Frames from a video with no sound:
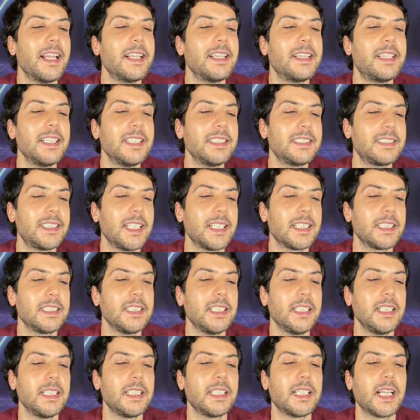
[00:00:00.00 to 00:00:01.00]
This
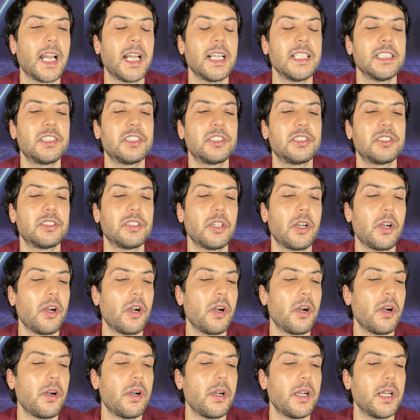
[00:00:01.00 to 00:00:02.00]
technique I
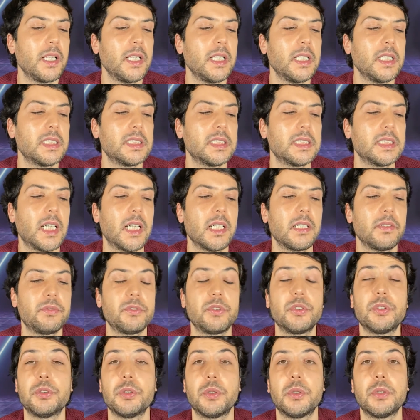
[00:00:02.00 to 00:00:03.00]
saw in a lot of
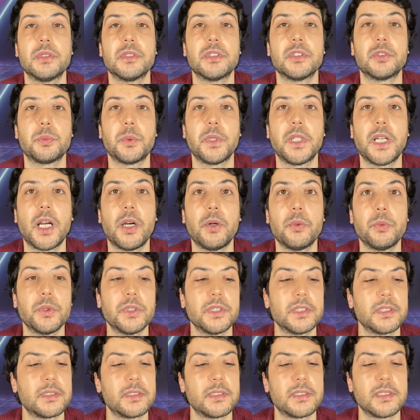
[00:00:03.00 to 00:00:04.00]
tutorials when I
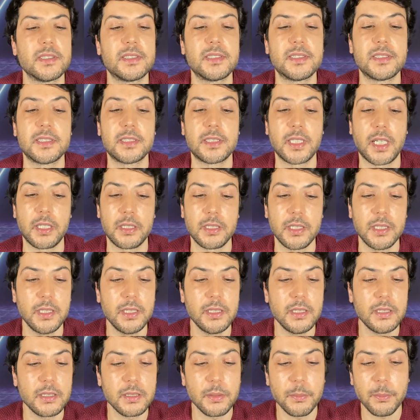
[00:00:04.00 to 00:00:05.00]
was
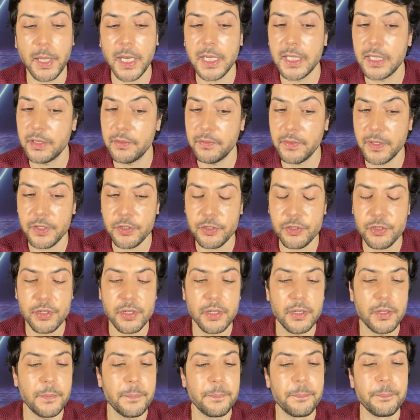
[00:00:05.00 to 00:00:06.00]
starting my
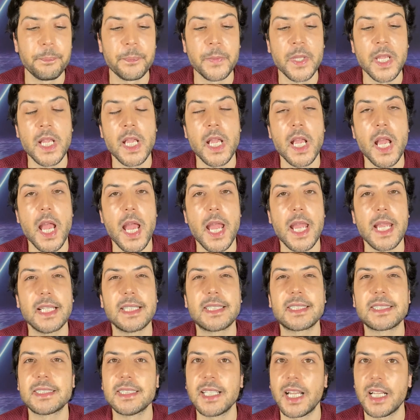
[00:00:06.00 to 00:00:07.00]
adventure.
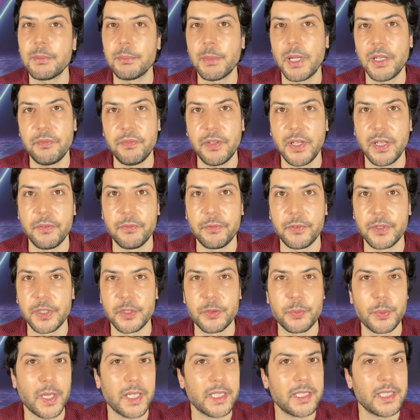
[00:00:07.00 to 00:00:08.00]
It's not my favorite.
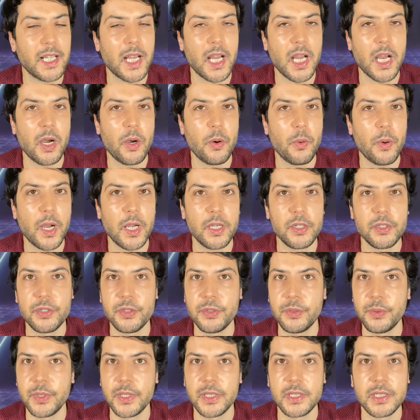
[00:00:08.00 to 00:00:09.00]
Right now I
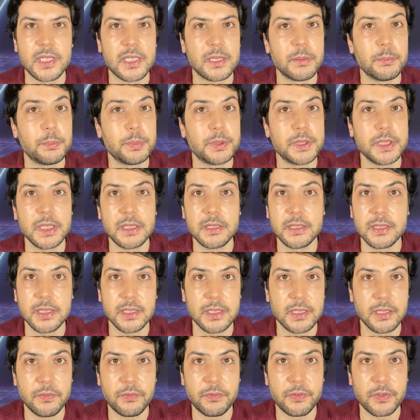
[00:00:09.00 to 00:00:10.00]
do it completely
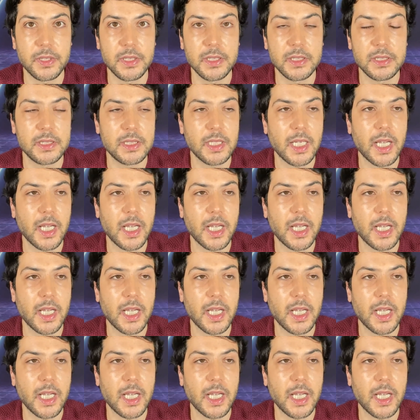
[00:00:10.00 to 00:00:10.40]
different.